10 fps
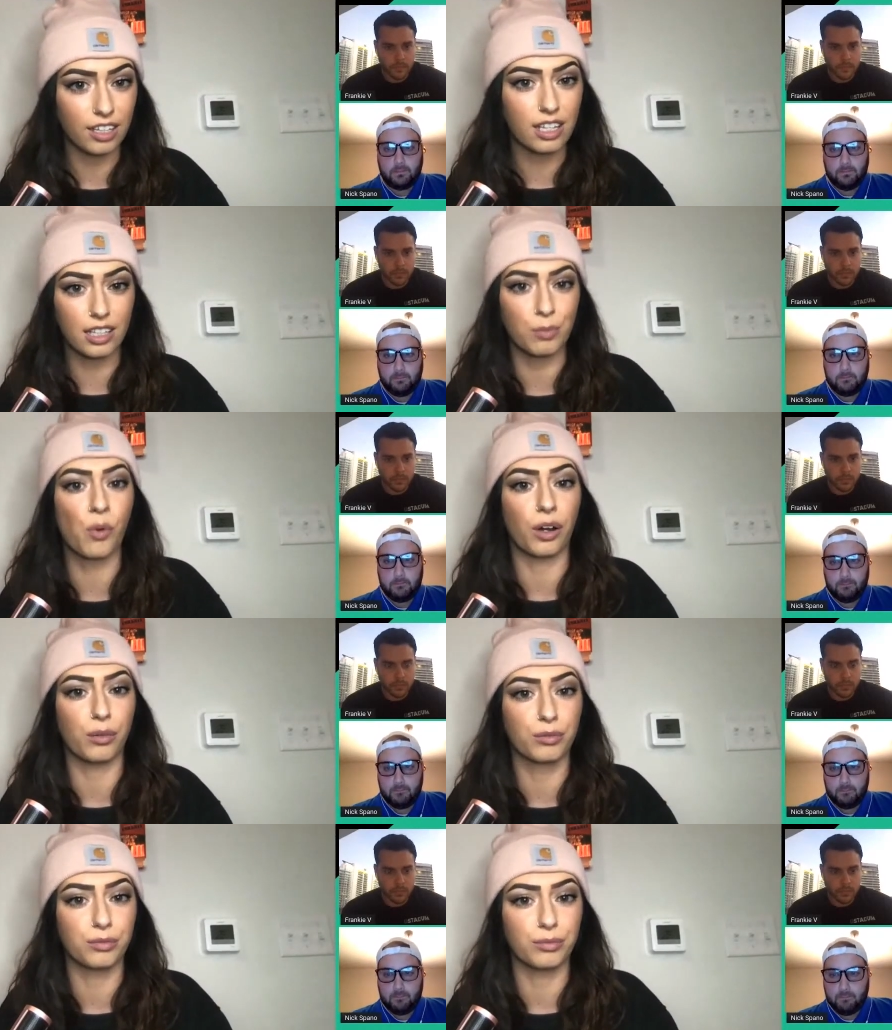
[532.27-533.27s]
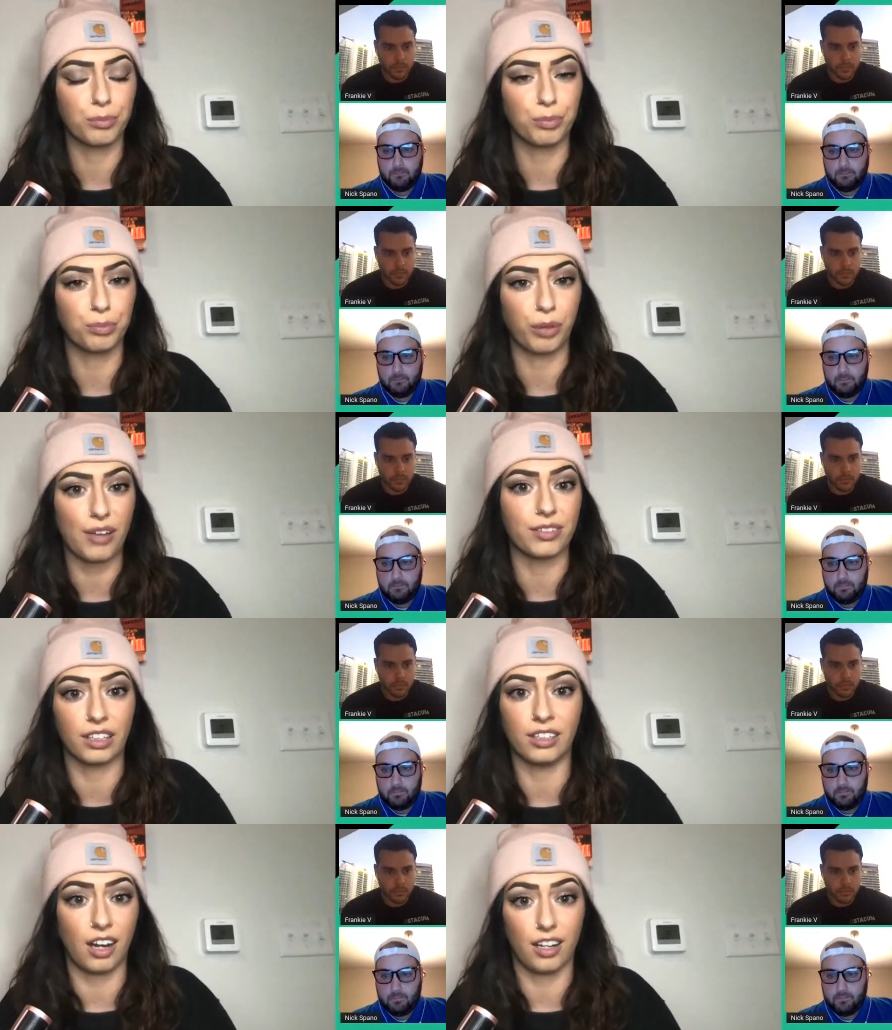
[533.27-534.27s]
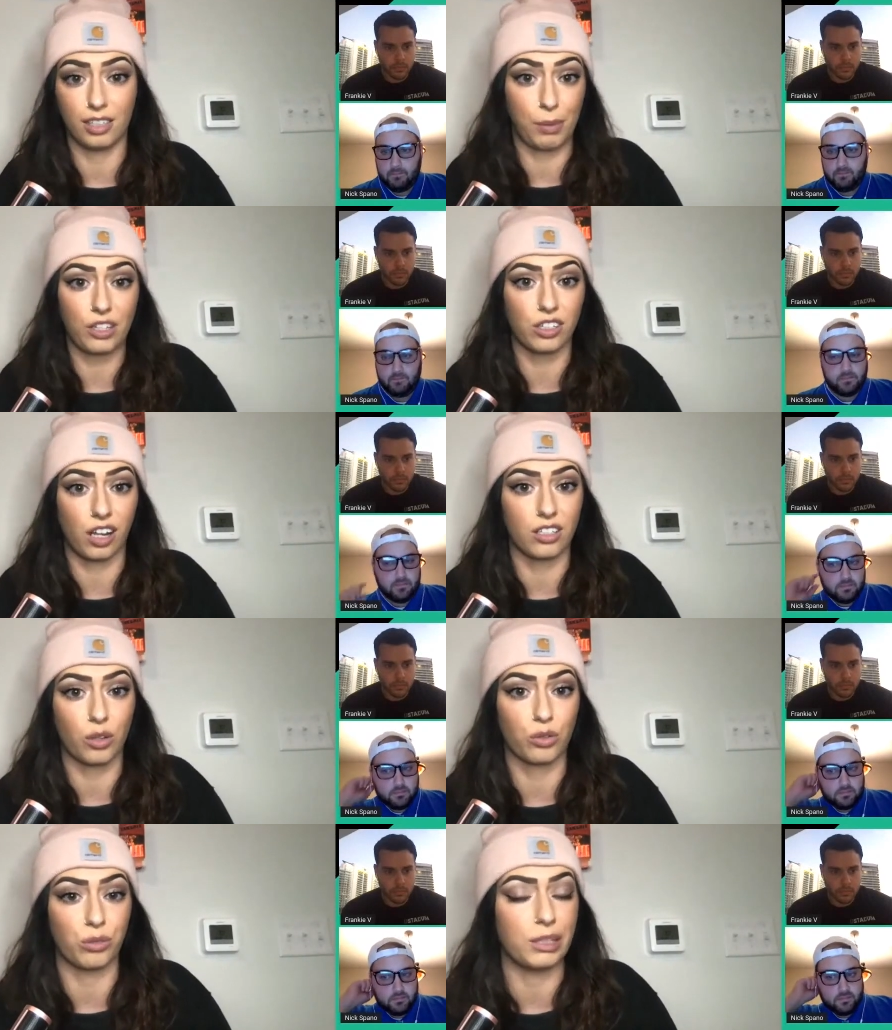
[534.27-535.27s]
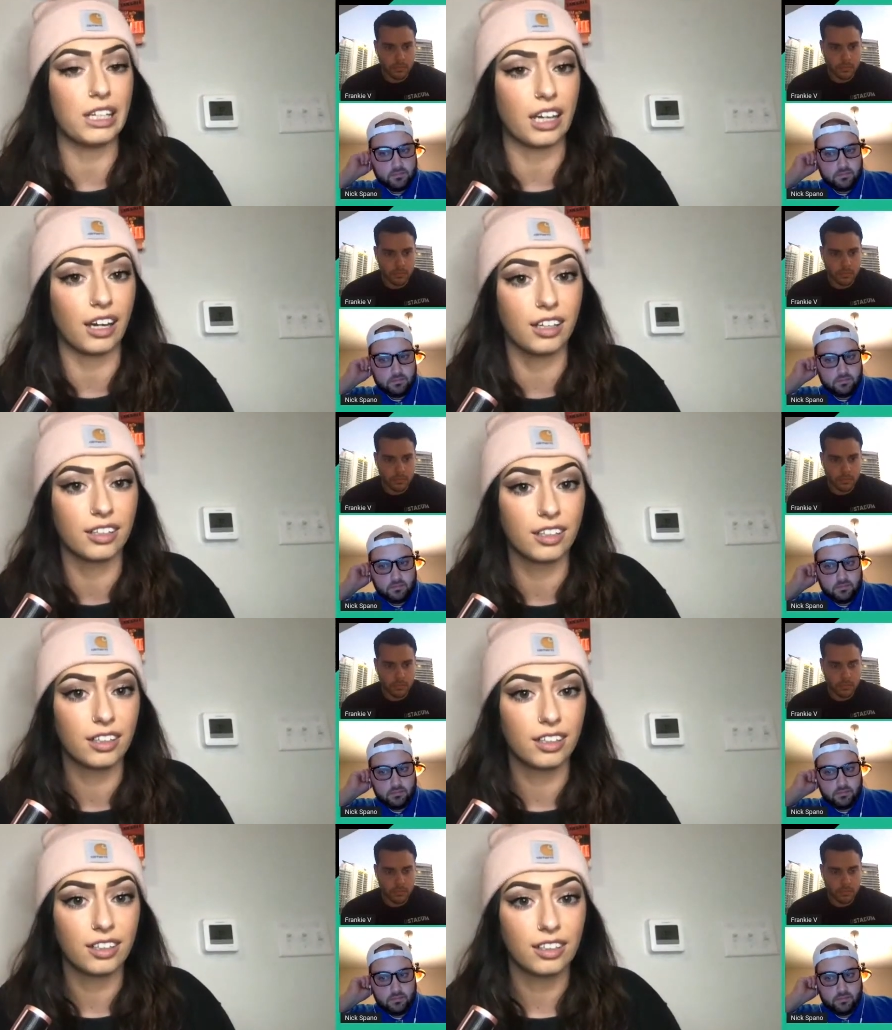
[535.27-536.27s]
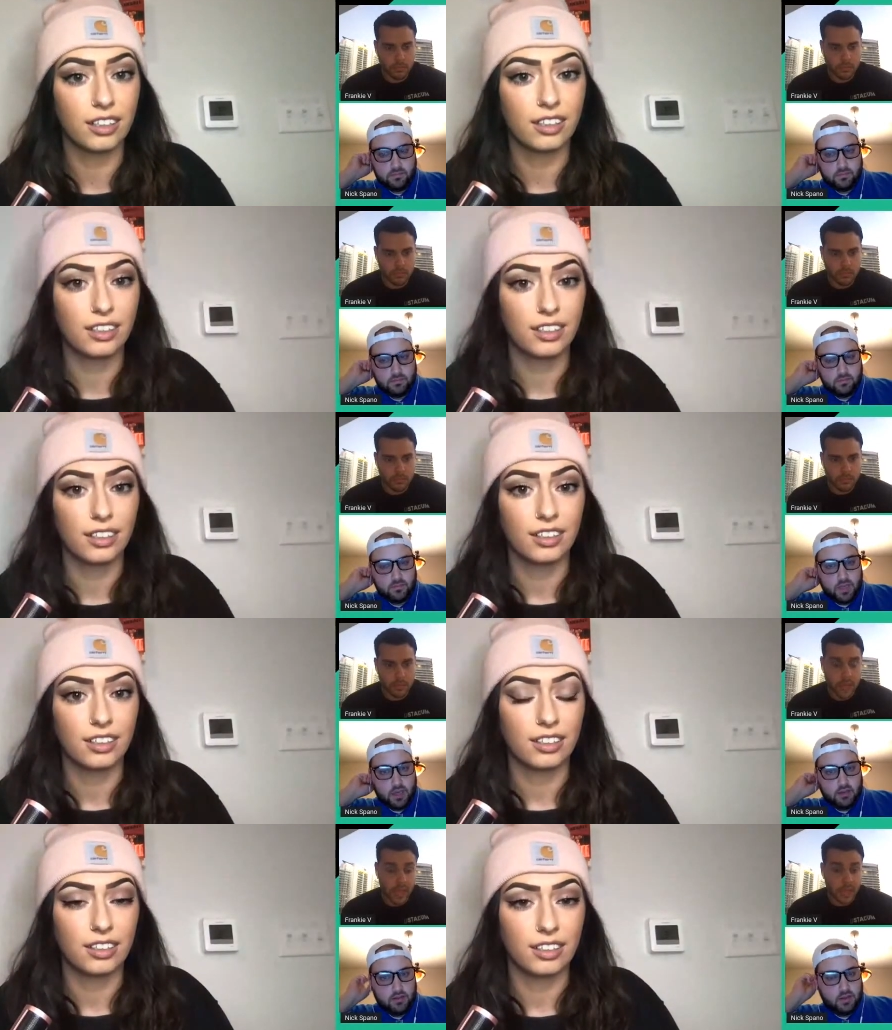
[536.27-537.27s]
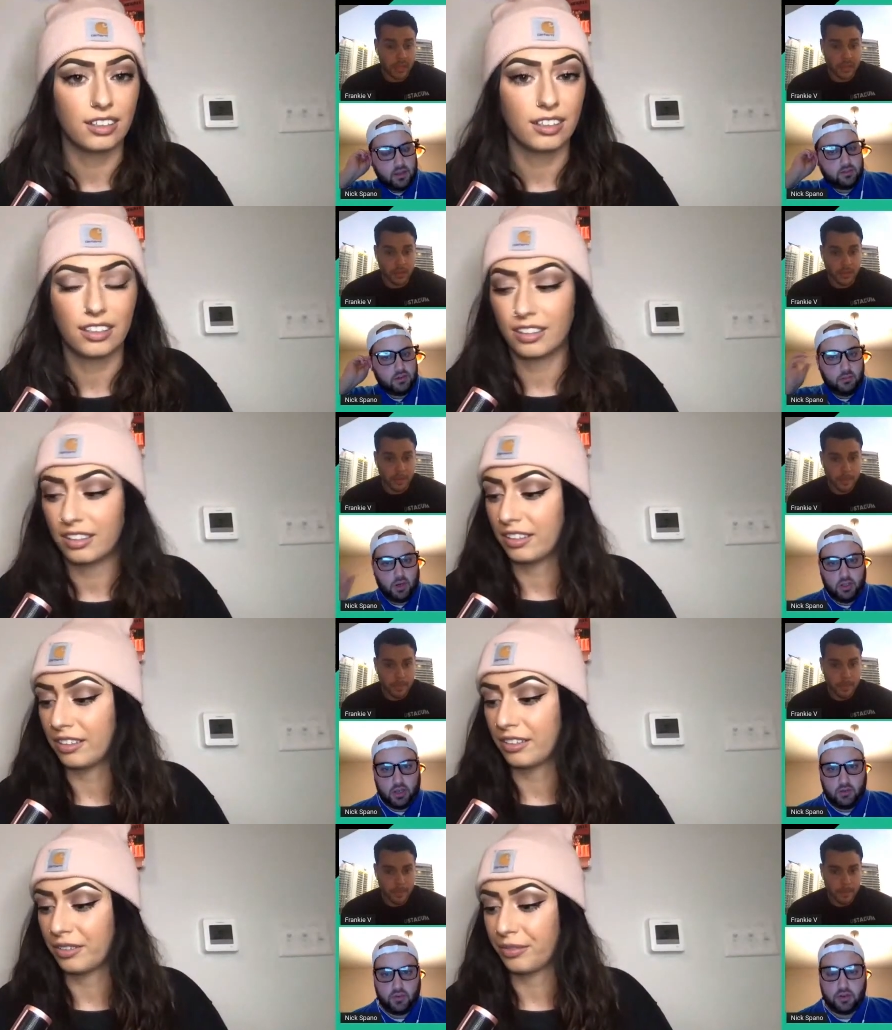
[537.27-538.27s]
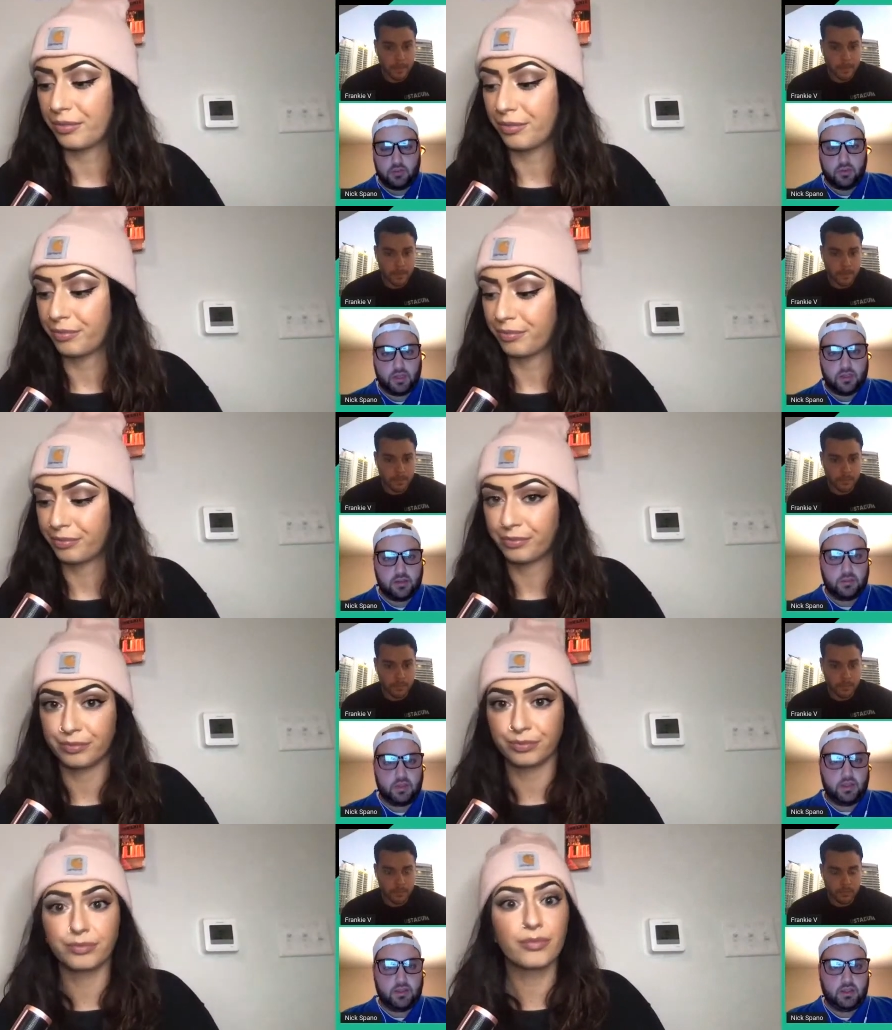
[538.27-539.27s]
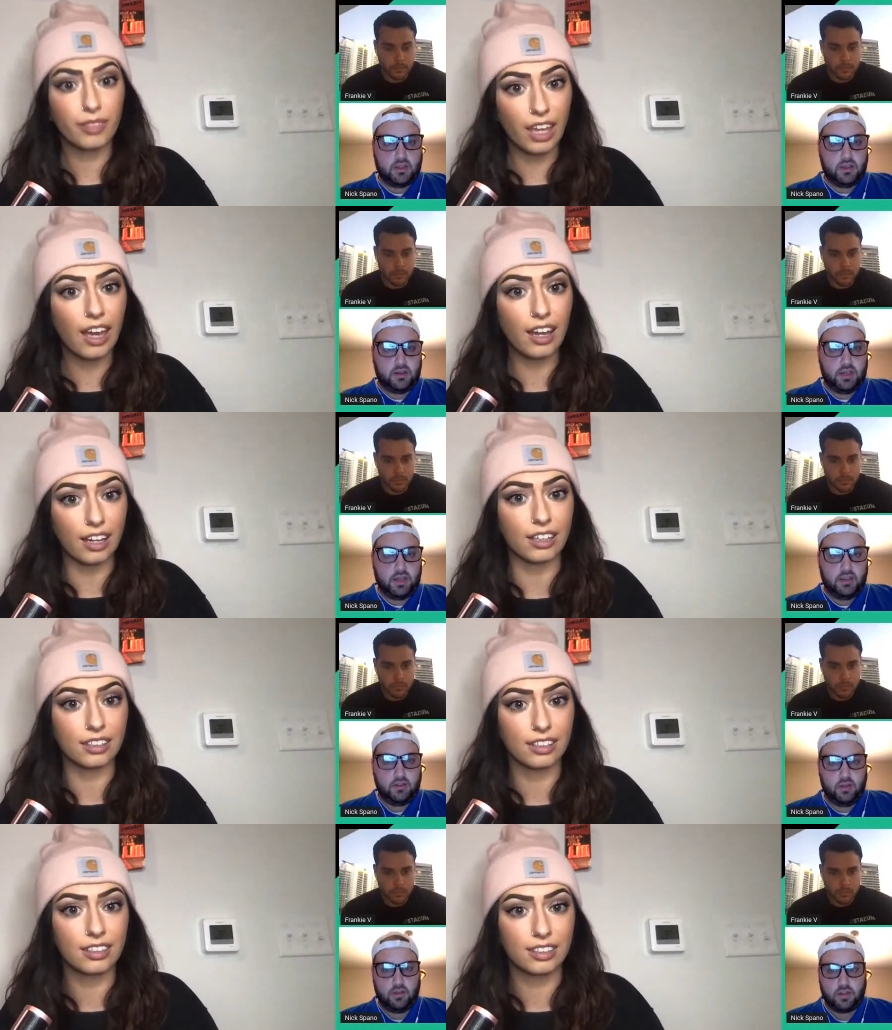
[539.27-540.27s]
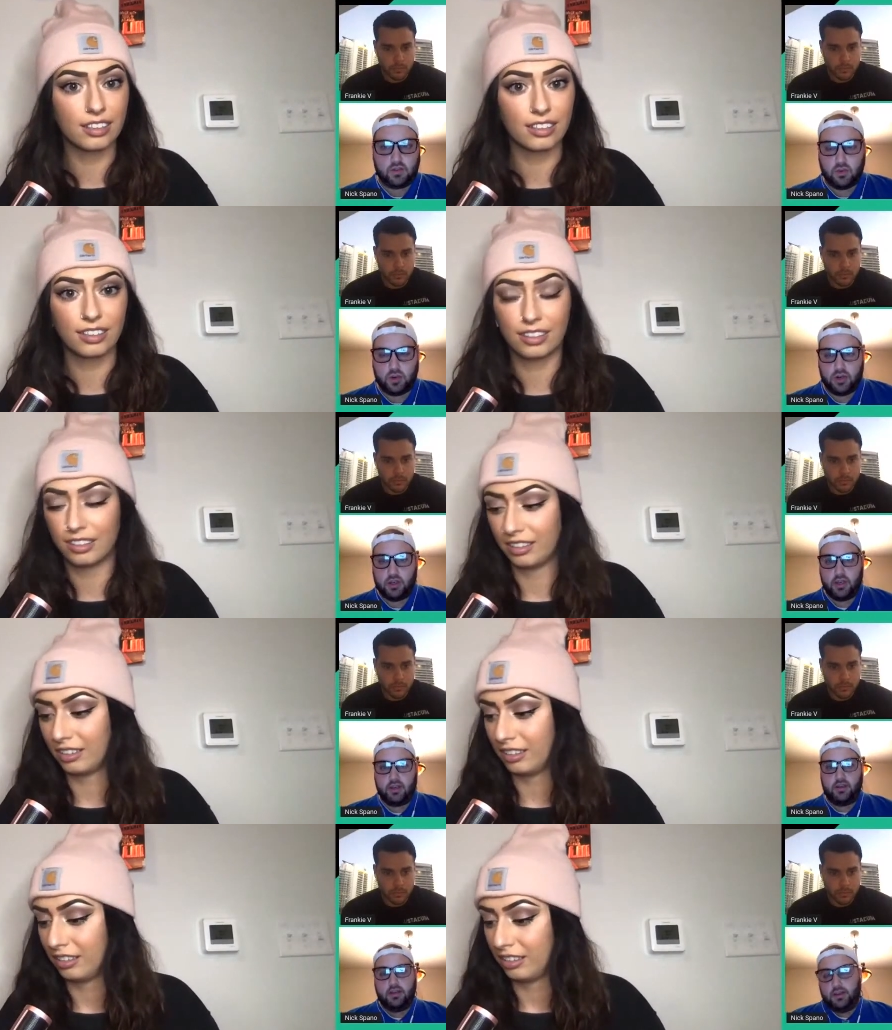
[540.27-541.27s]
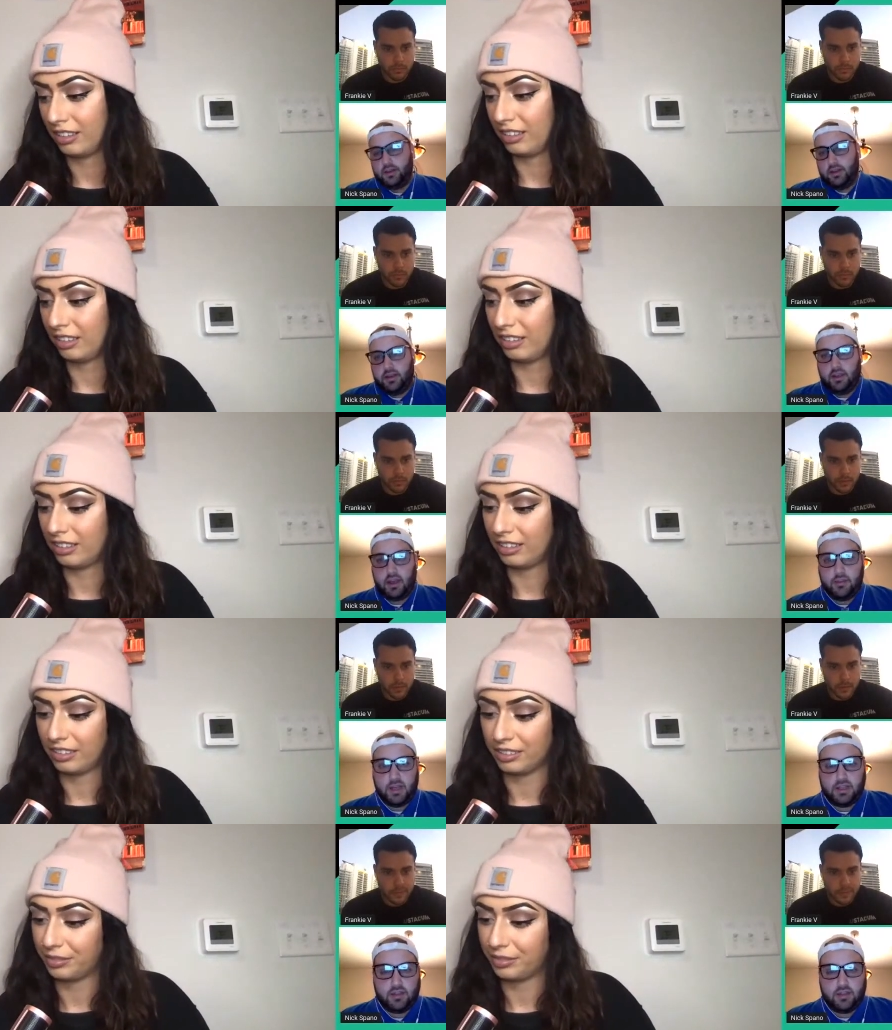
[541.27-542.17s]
Speaker 1: is it's more prevalent especially on social media
Speaker 2: yeah, yeah. I saw Marlon Humphrey tweeted something. I think the yeah. other day, Ravens corner. Yeah, yeah. I mean,